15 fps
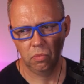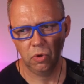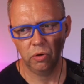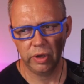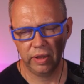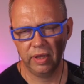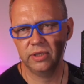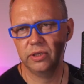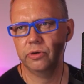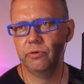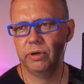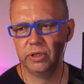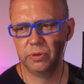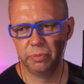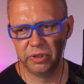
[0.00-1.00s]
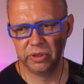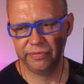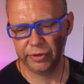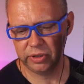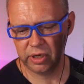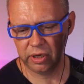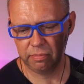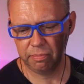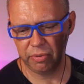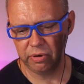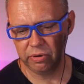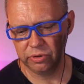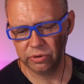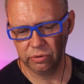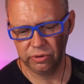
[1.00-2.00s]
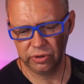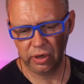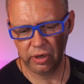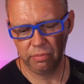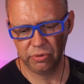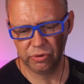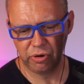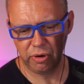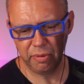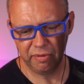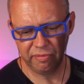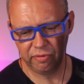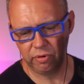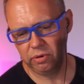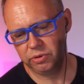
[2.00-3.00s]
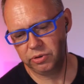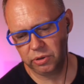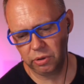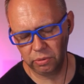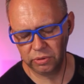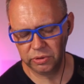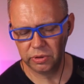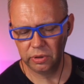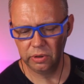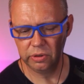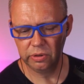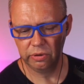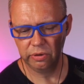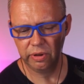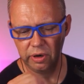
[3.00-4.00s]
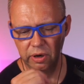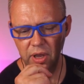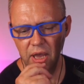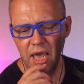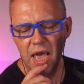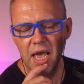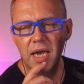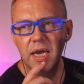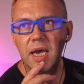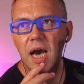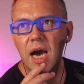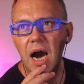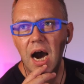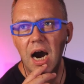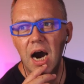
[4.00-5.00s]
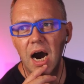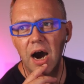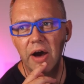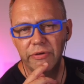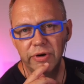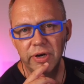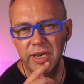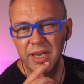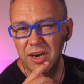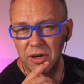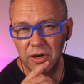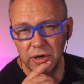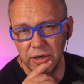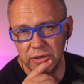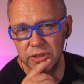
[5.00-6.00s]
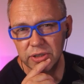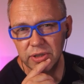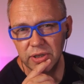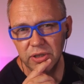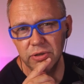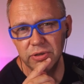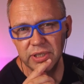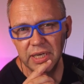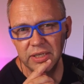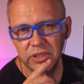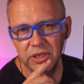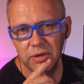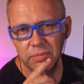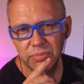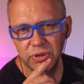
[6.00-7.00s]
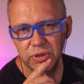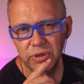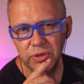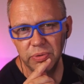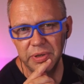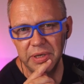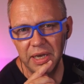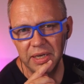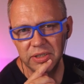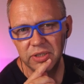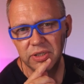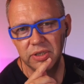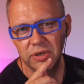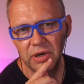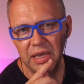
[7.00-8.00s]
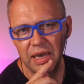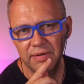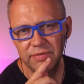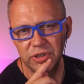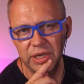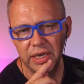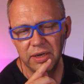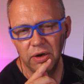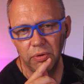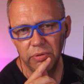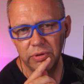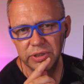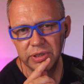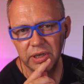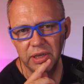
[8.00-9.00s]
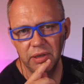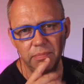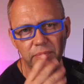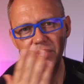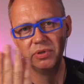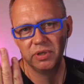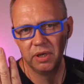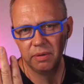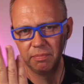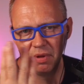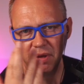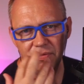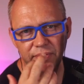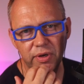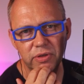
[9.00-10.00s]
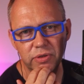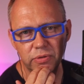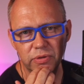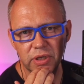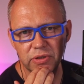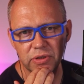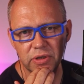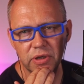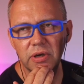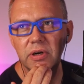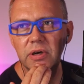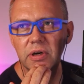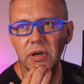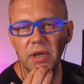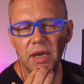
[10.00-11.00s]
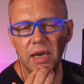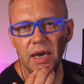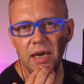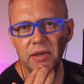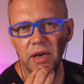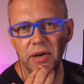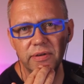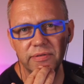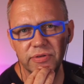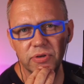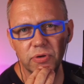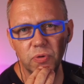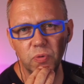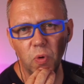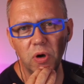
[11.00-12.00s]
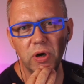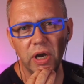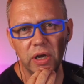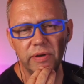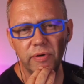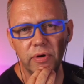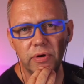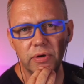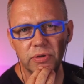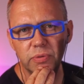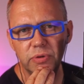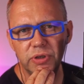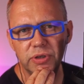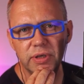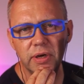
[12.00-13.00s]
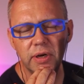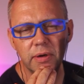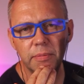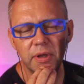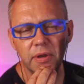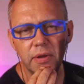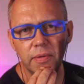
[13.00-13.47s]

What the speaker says: Okay, that's a great specific tip there. So set up Screaming Frog to go into Looker there. Are there any alerts that you set up so you don't necessarily have to check all the time, but if an issue does occur, and if so, what kind of alerts would you set up?